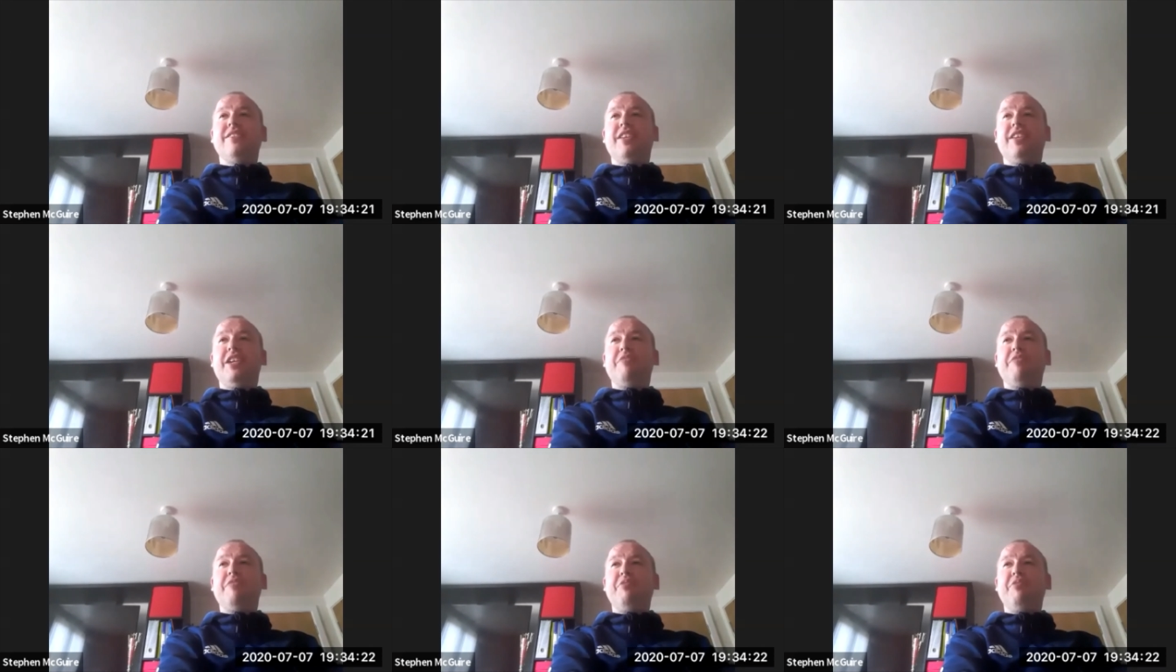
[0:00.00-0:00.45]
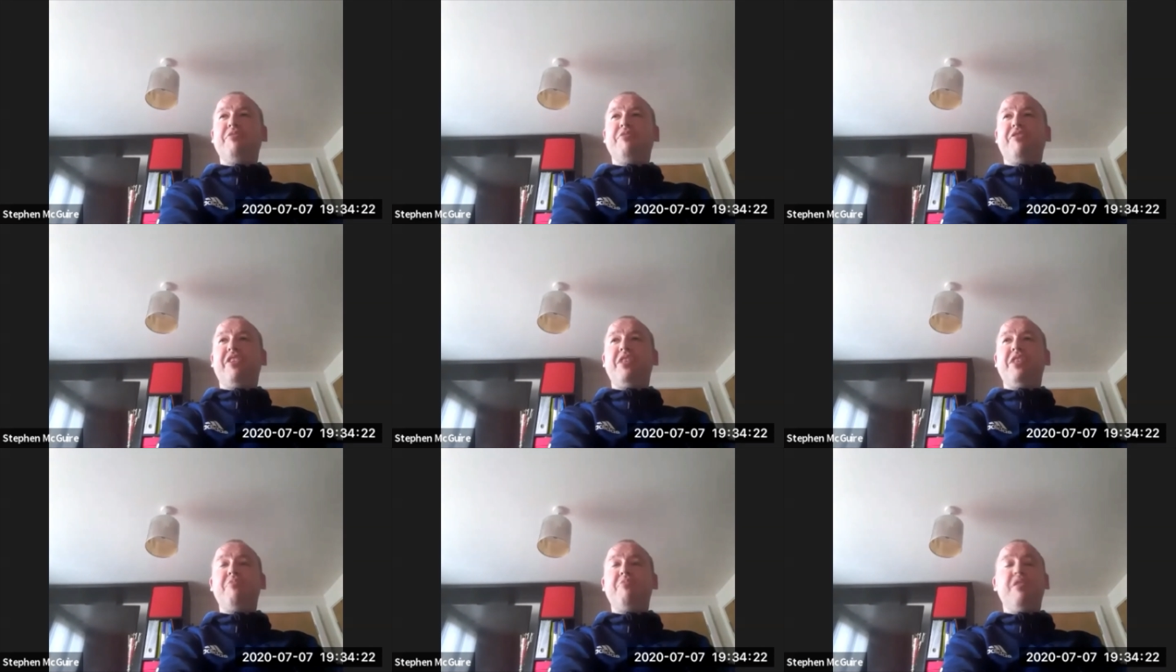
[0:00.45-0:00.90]
people
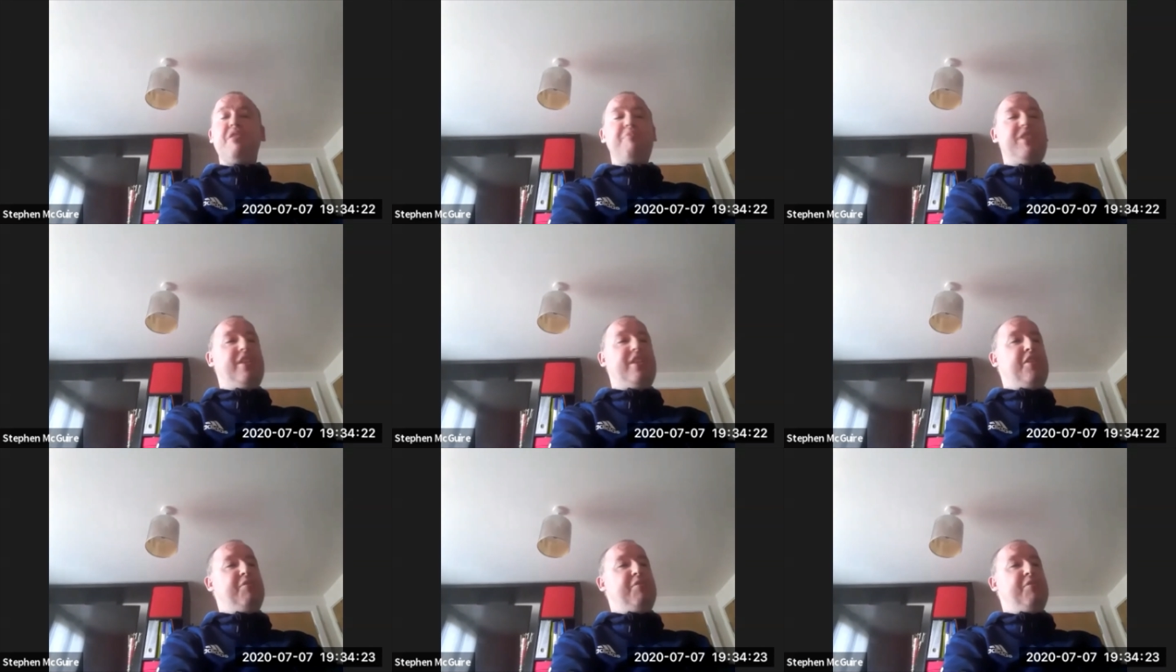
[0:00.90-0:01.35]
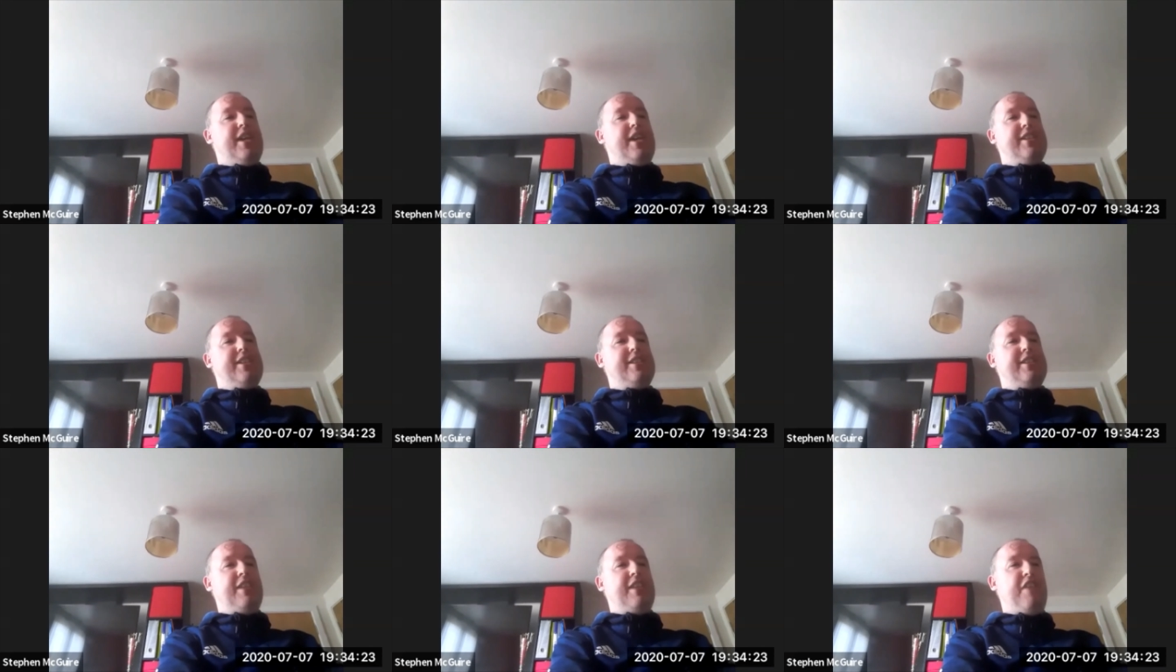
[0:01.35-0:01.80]
around about me, they're always
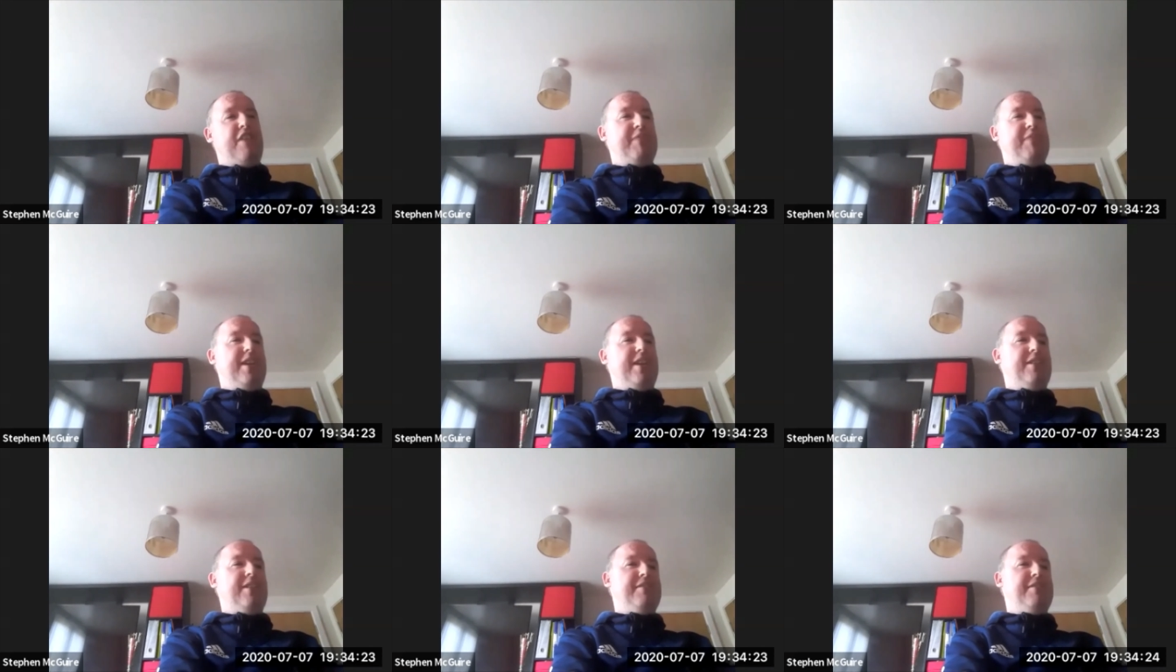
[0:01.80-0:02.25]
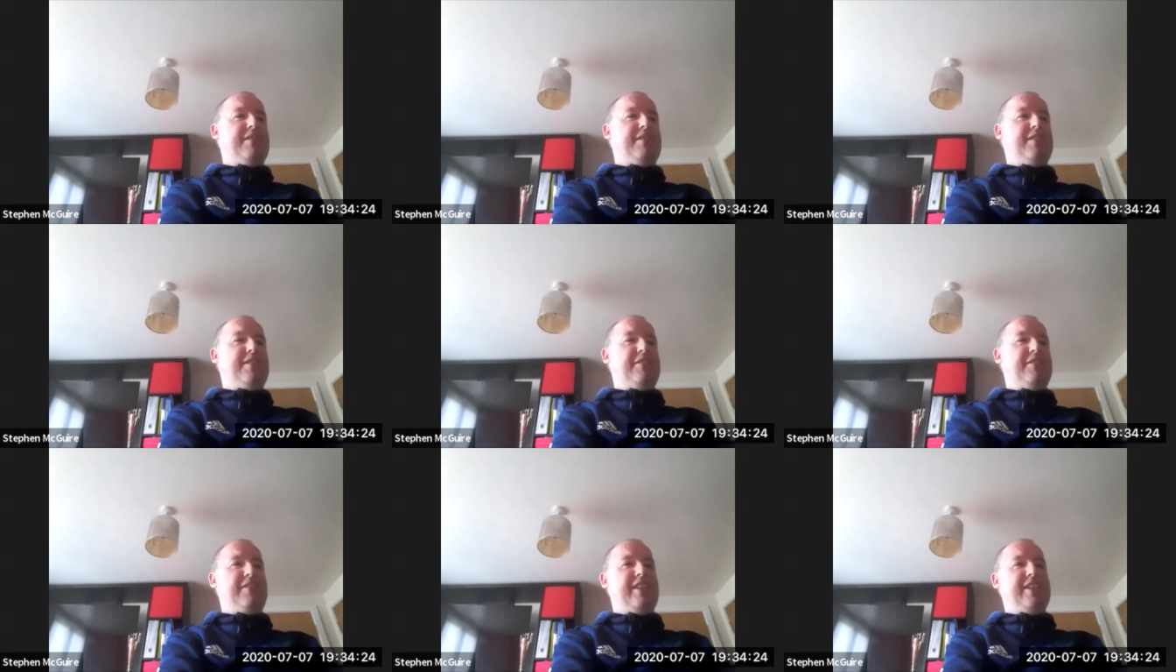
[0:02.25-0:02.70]
asking how I'm getting on
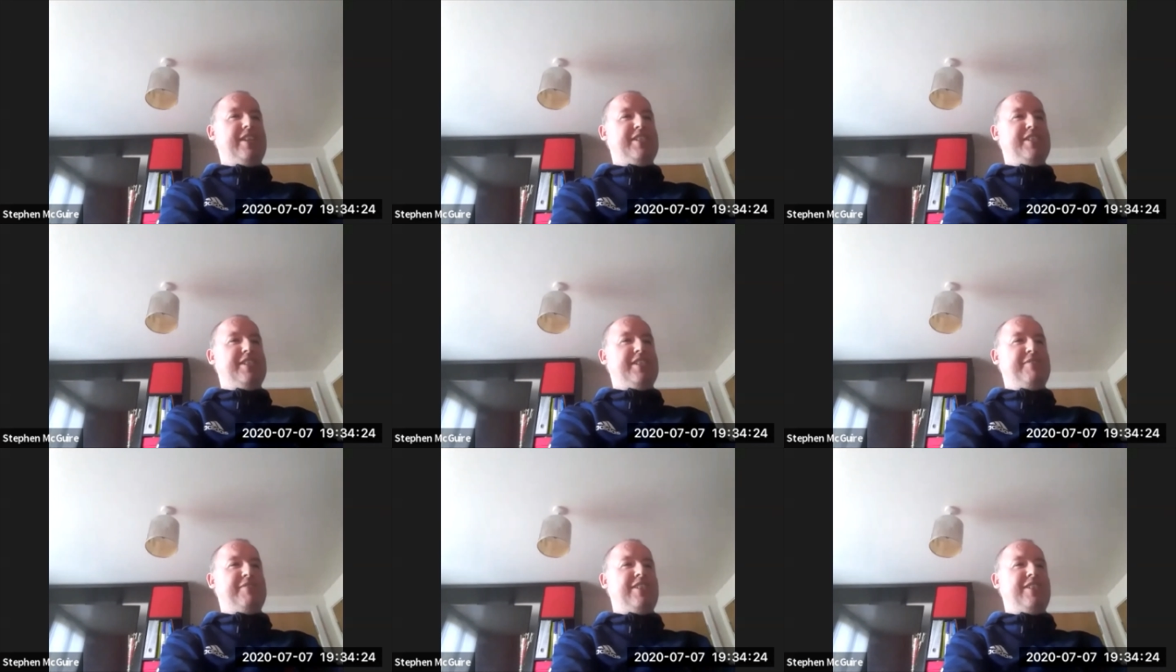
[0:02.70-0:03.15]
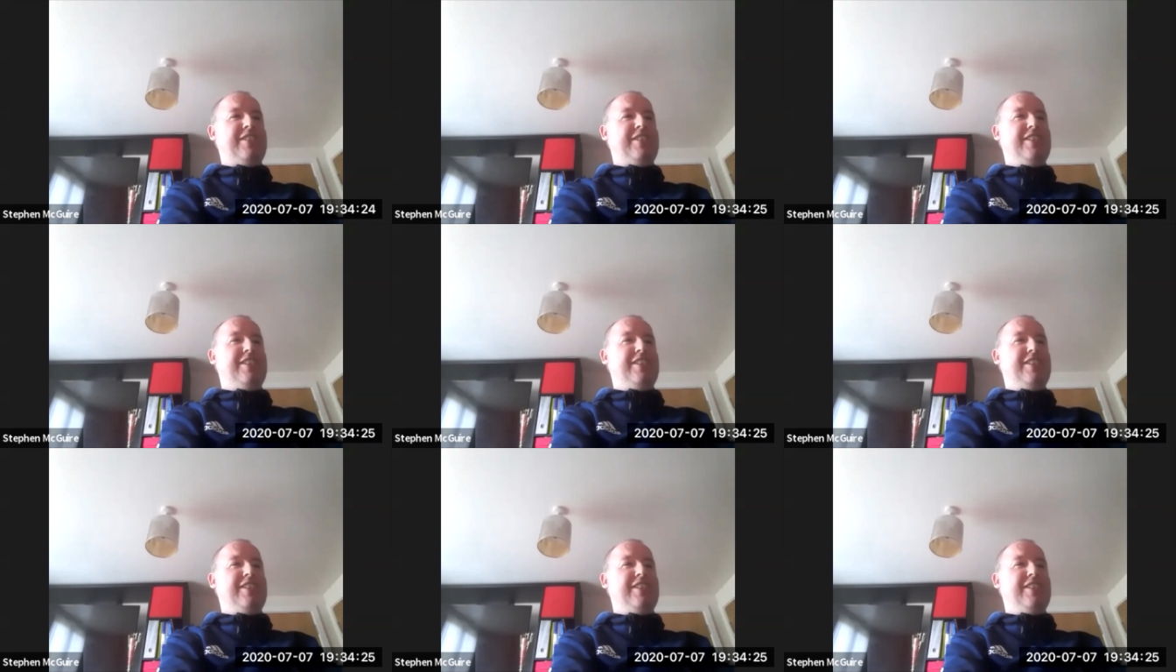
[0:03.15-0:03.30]
and all the rest of it.